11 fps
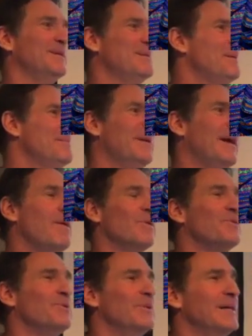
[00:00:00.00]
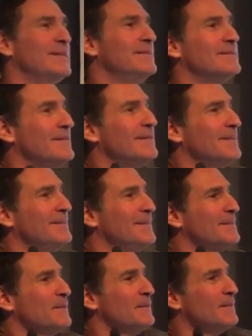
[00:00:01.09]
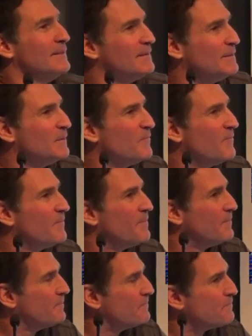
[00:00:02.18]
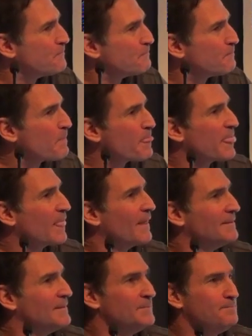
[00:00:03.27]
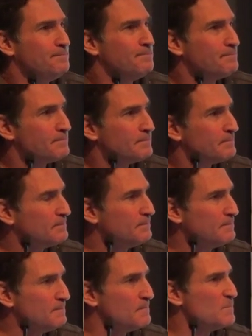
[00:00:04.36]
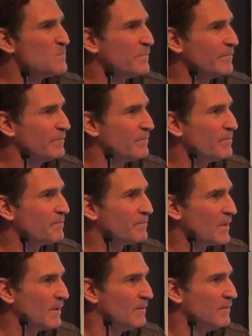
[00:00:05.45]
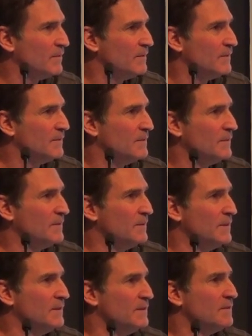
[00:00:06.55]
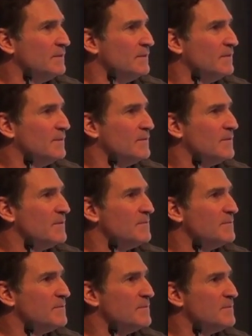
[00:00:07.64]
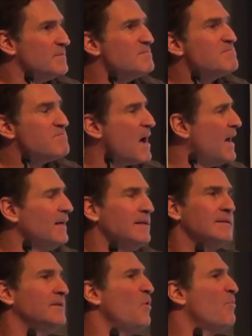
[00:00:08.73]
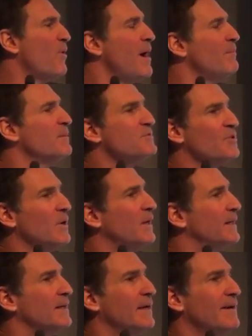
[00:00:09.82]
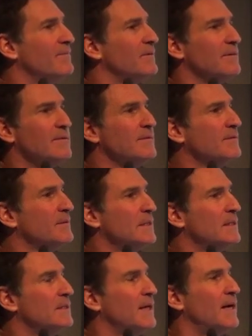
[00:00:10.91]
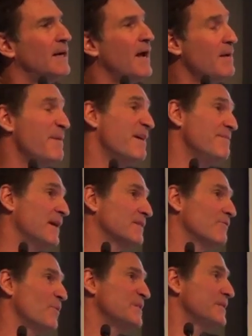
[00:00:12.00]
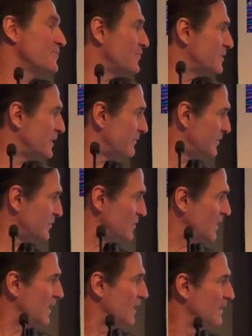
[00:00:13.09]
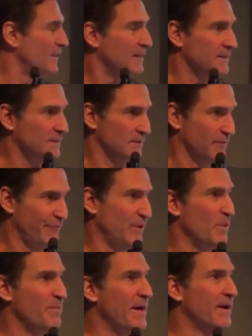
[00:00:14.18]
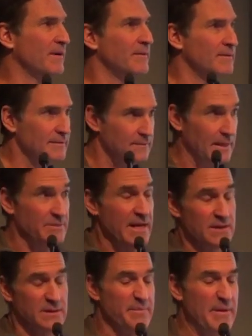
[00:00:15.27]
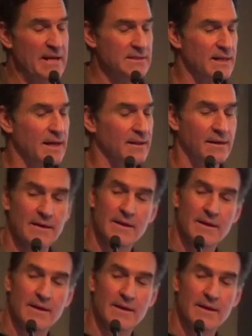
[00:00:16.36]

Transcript: no, but I won't do that. Do they feel the same? Oh, go ahead. Do they feel the same way about you drawing as the photos that you're? I no problem drawing ever. Mm-hmm. Yeah, As a matter of fact, they're always interested. If you saw the little film there, I was actually pastel.